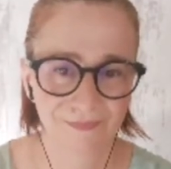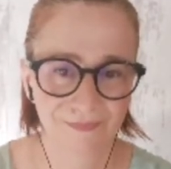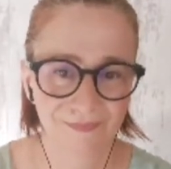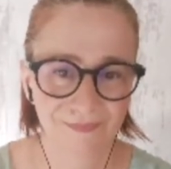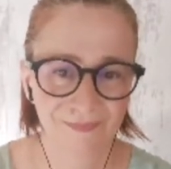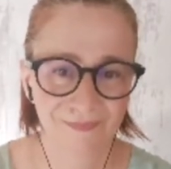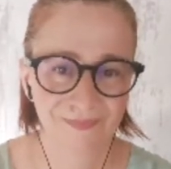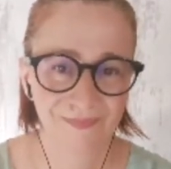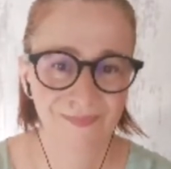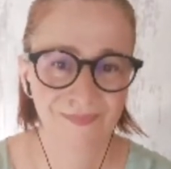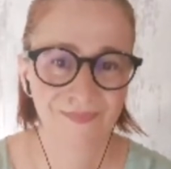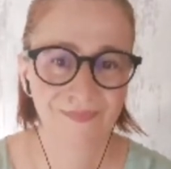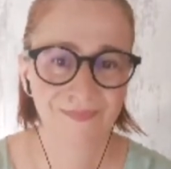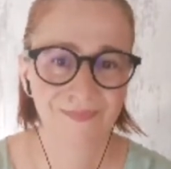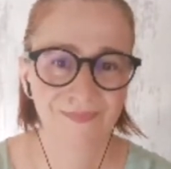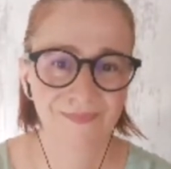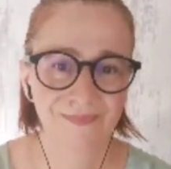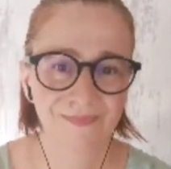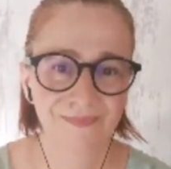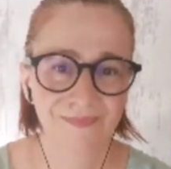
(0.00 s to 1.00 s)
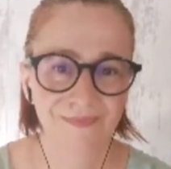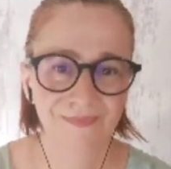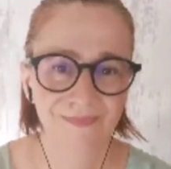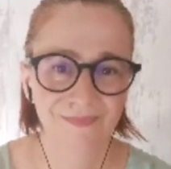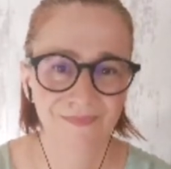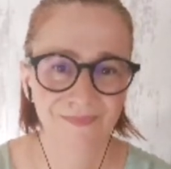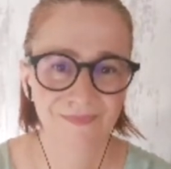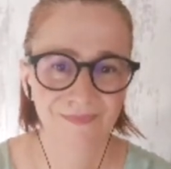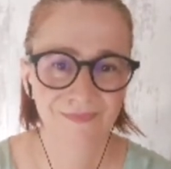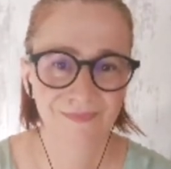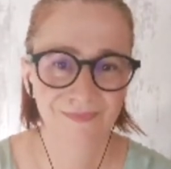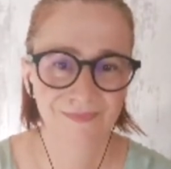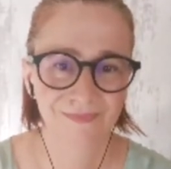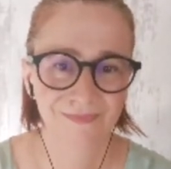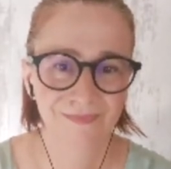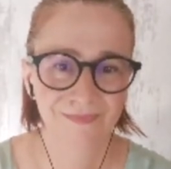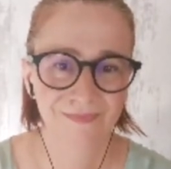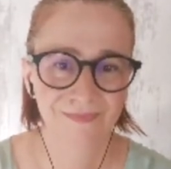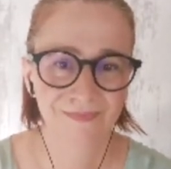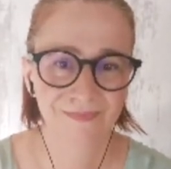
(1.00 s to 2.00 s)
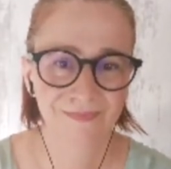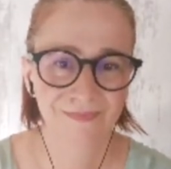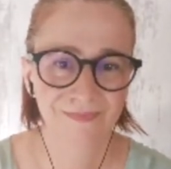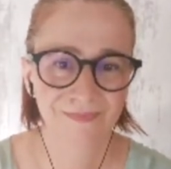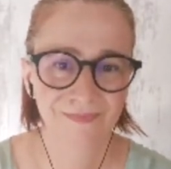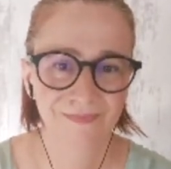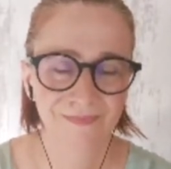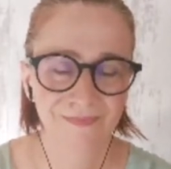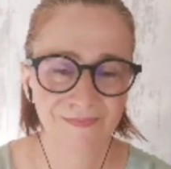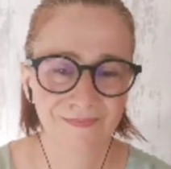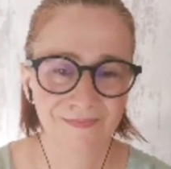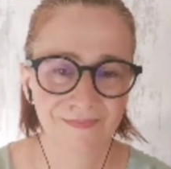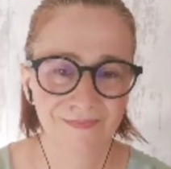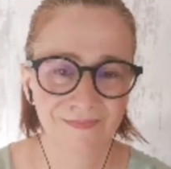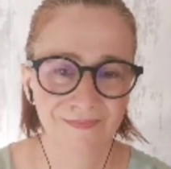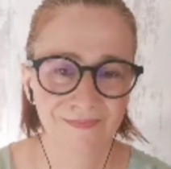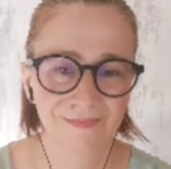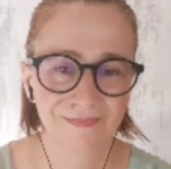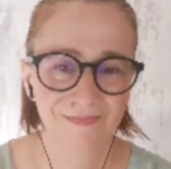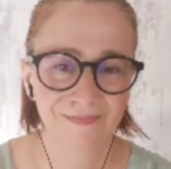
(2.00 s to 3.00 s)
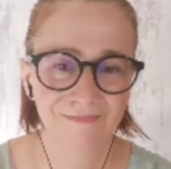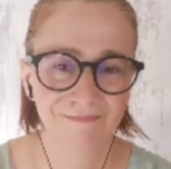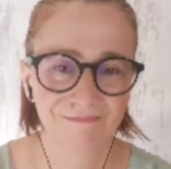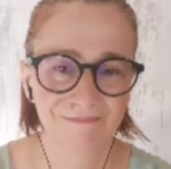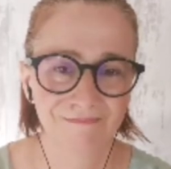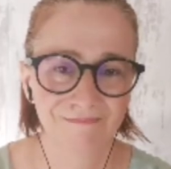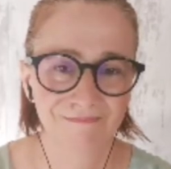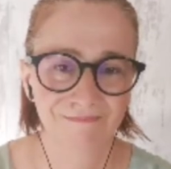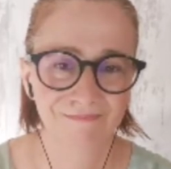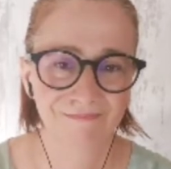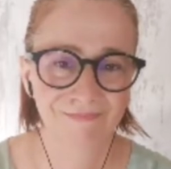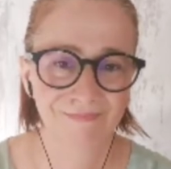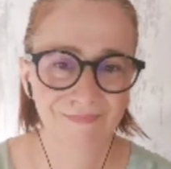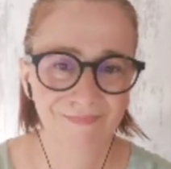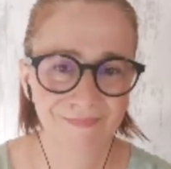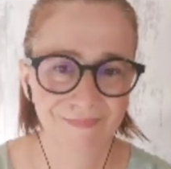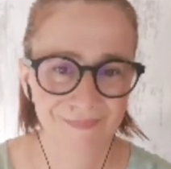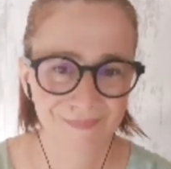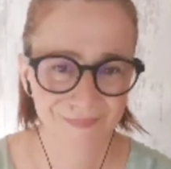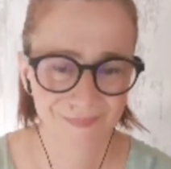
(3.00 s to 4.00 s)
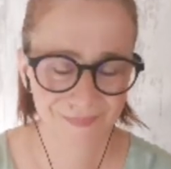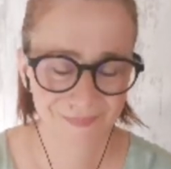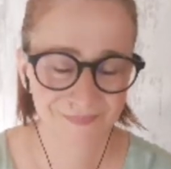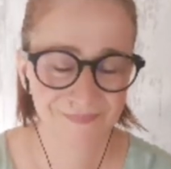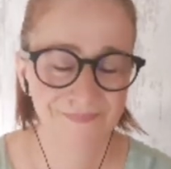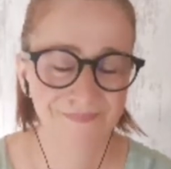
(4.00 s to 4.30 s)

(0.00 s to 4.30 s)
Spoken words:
This person isn't speaking.